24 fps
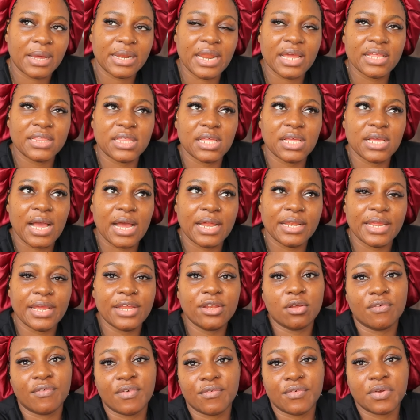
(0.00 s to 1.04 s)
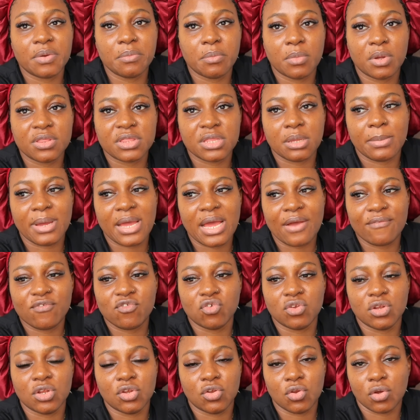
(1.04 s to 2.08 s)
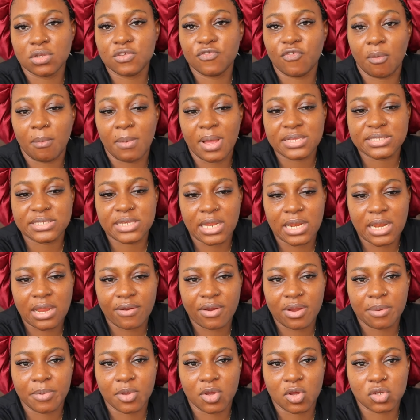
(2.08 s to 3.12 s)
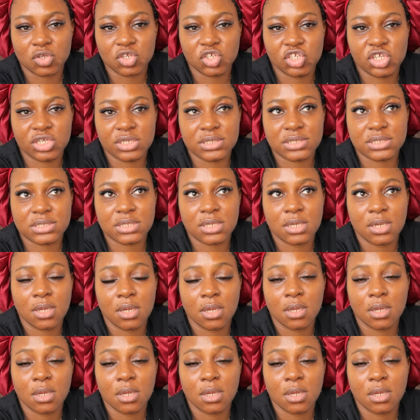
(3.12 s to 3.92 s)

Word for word: and I think at the end of every month I might have to deduct from her salary because she's